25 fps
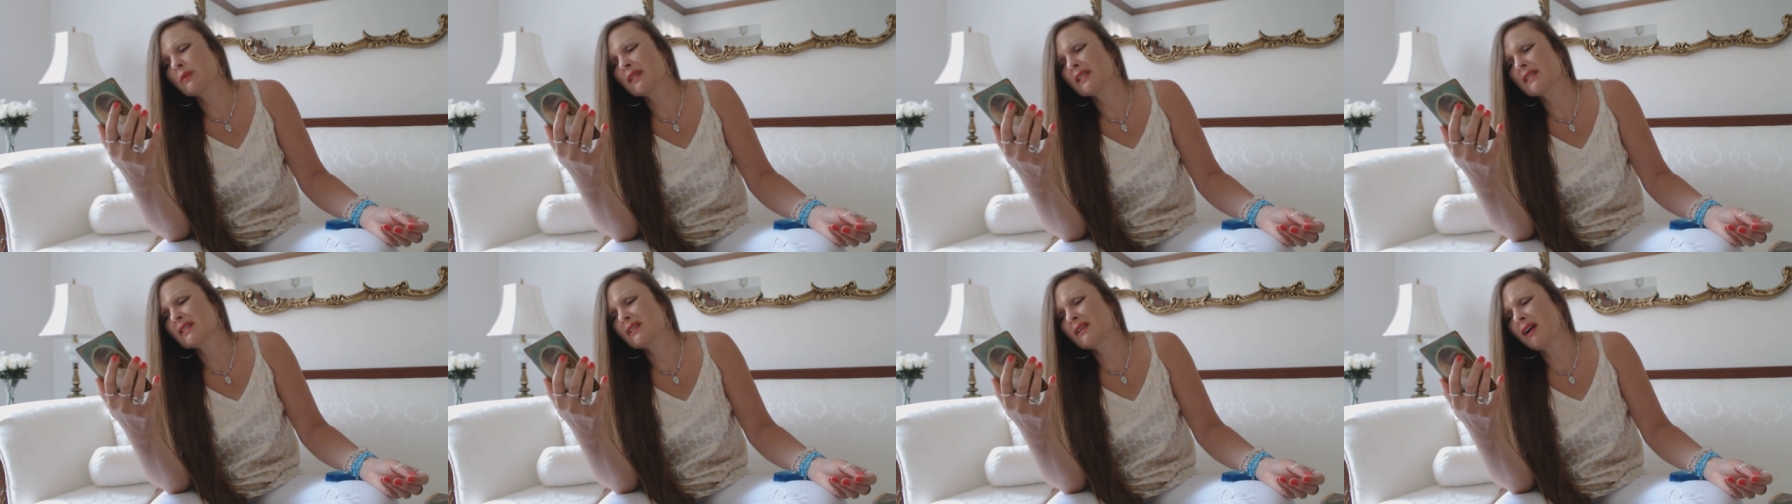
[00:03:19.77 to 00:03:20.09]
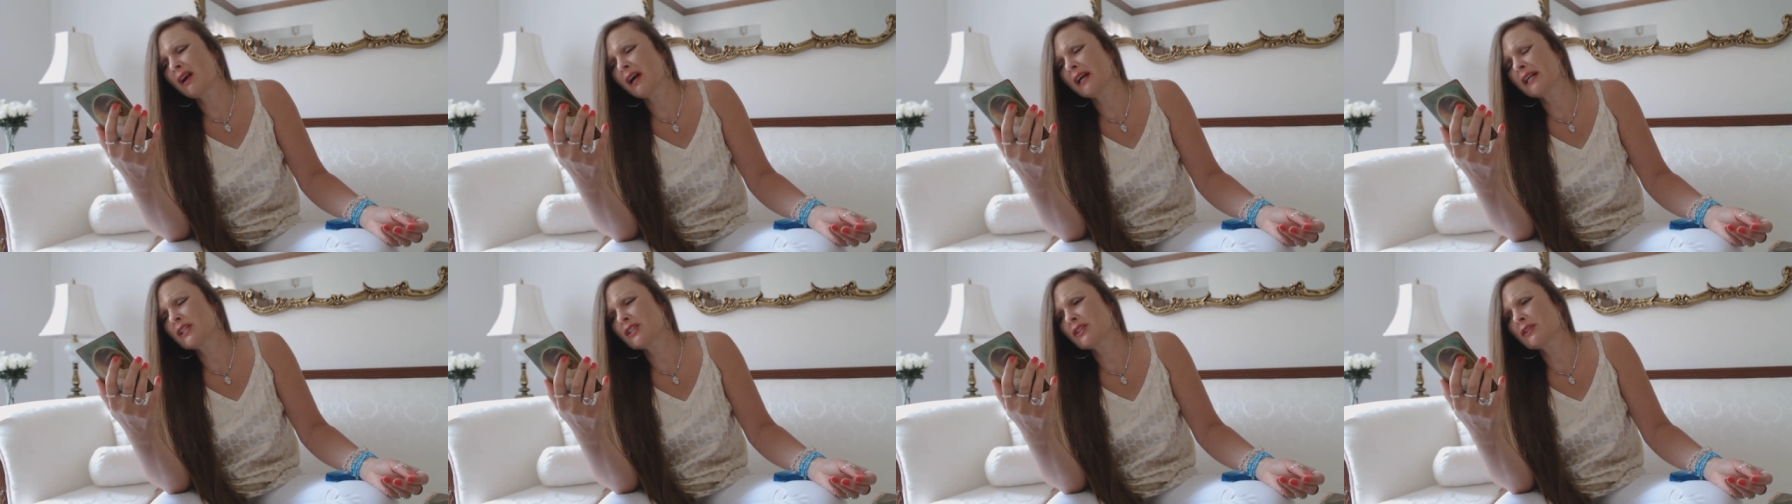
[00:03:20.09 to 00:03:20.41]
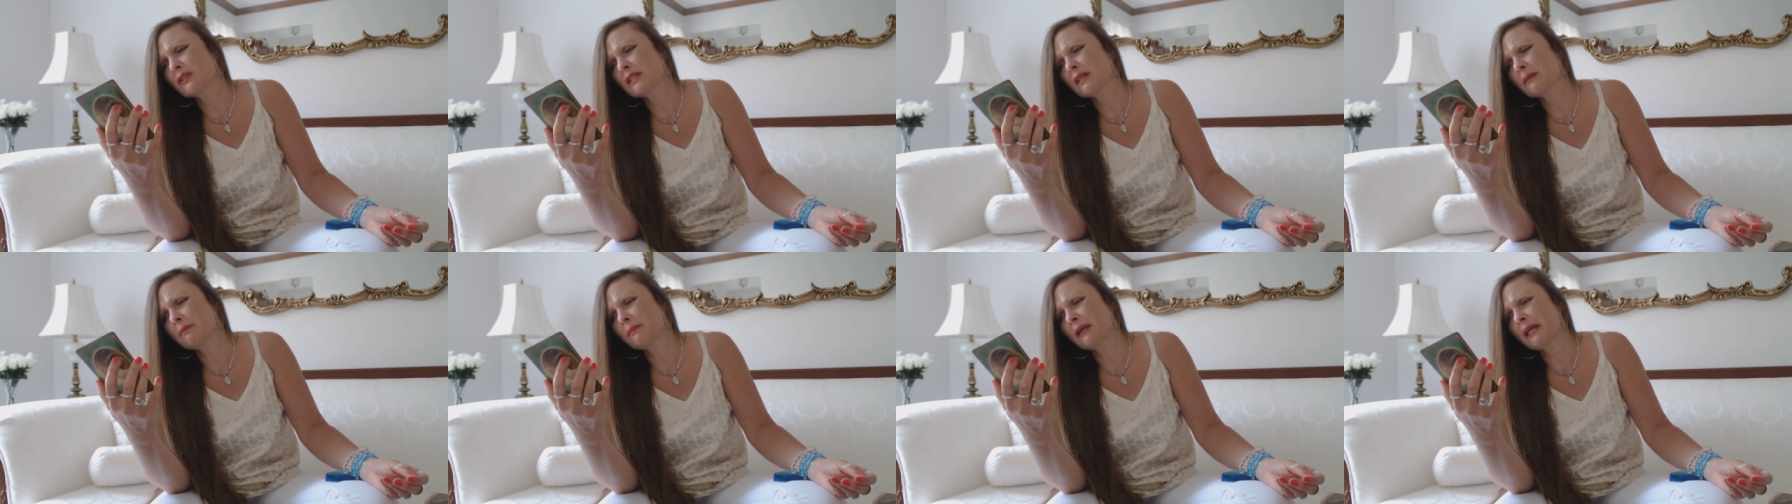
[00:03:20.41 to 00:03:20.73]
when this card
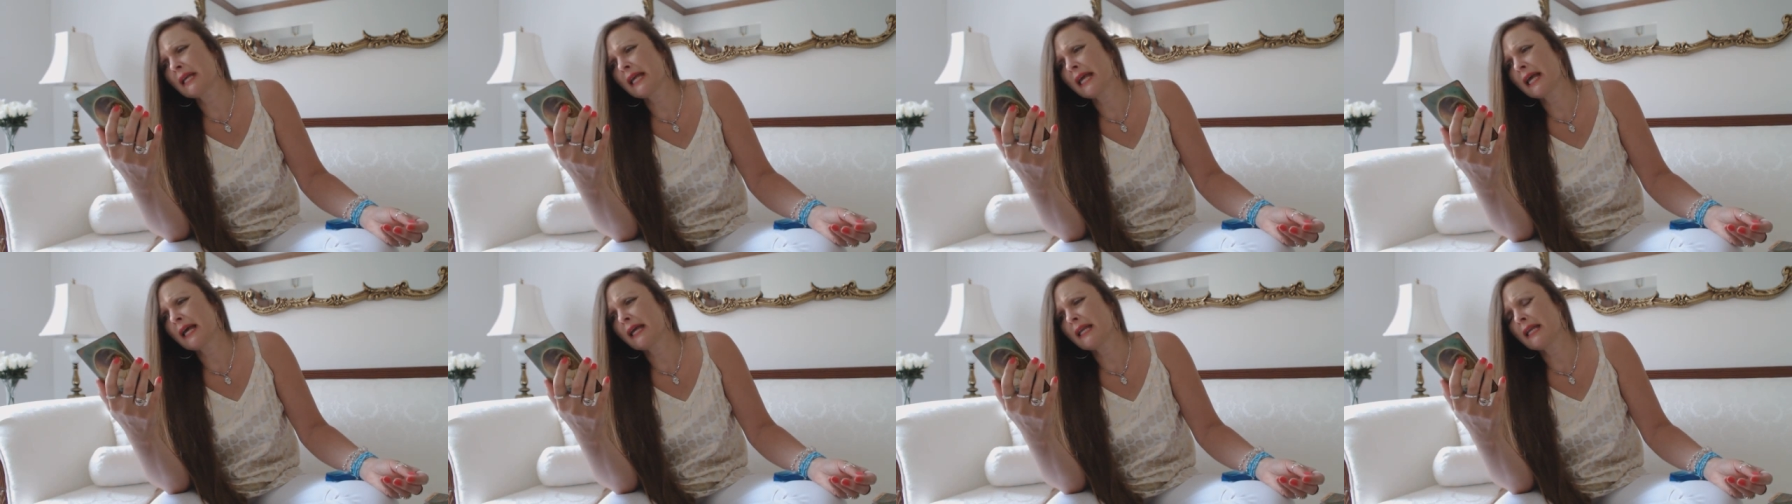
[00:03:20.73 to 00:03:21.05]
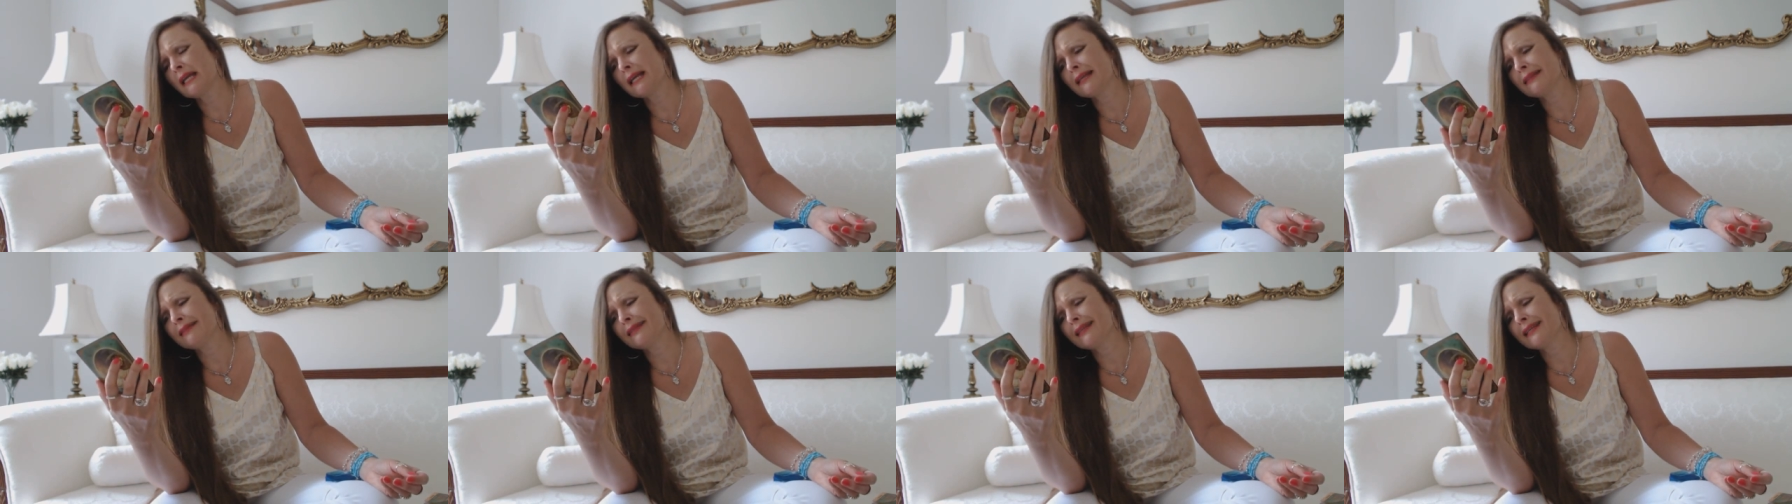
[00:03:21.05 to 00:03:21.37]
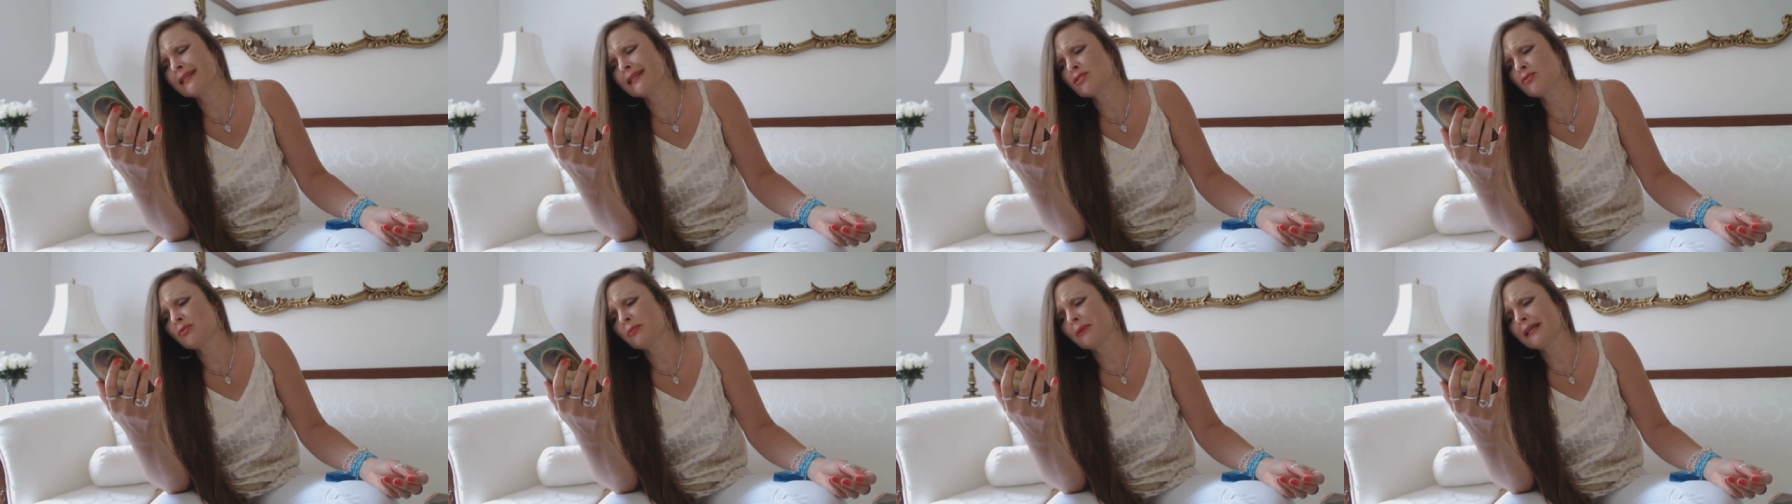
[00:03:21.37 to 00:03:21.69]
shows up again in
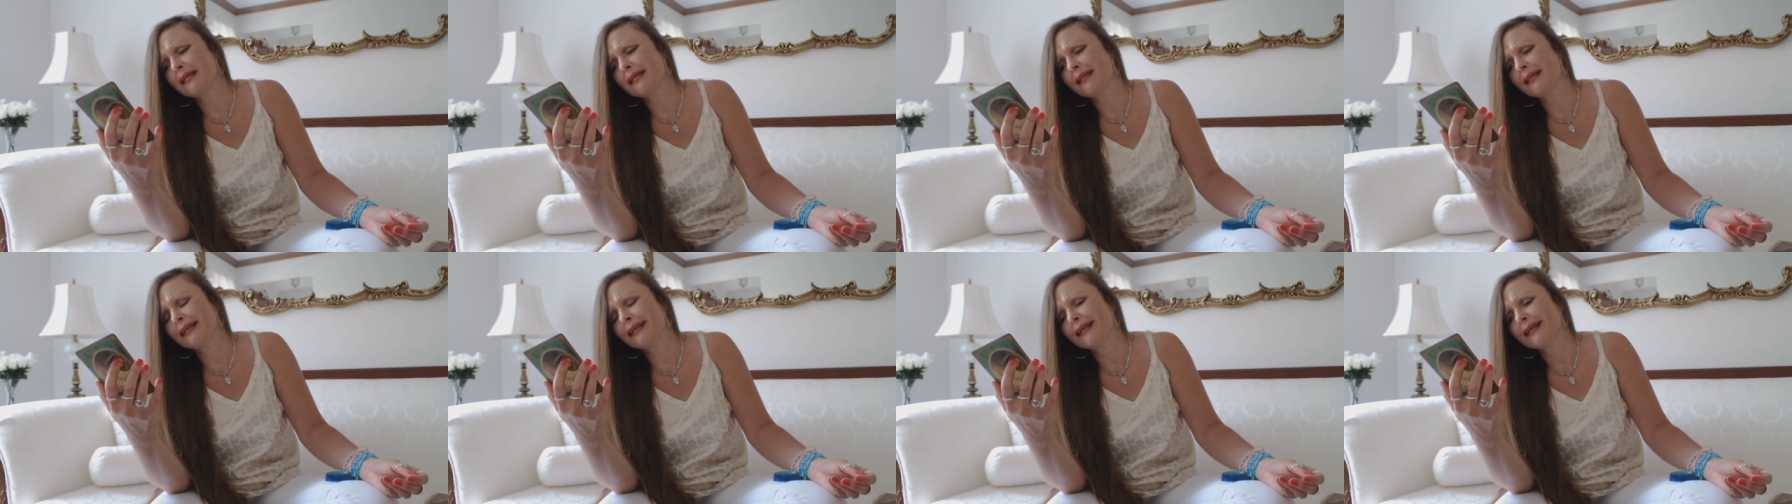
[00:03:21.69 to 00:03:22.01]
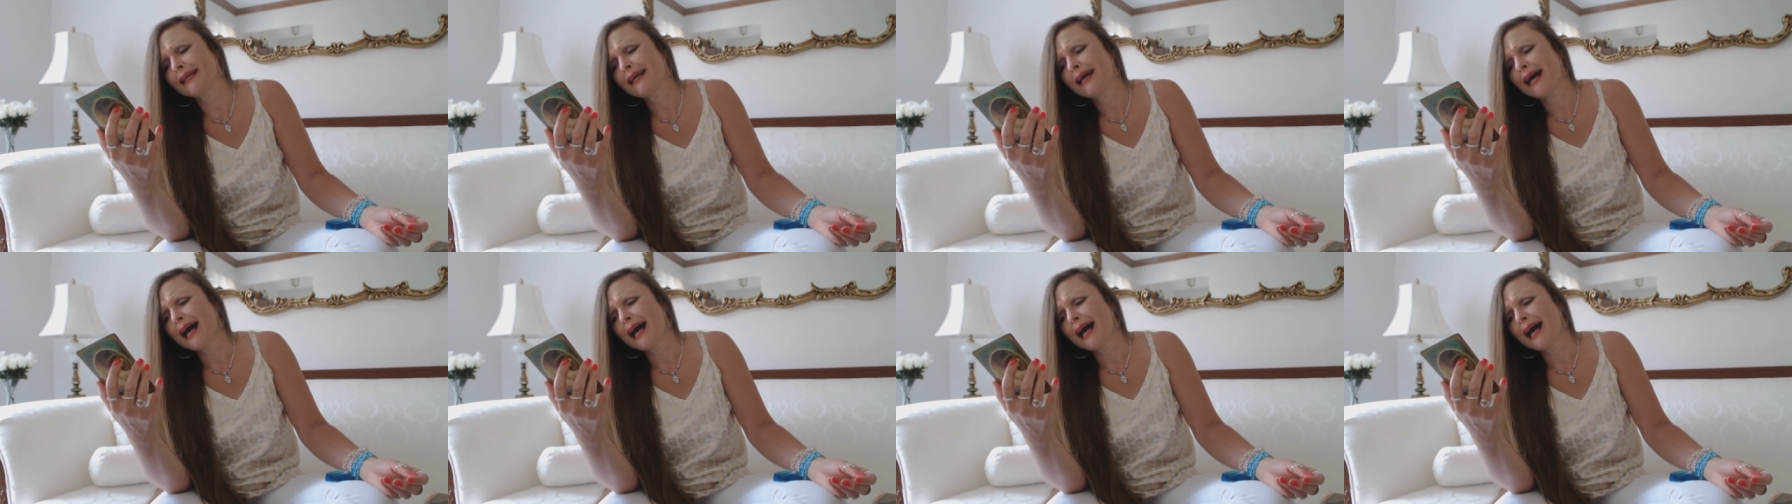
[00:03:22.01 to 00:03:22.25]
this reading,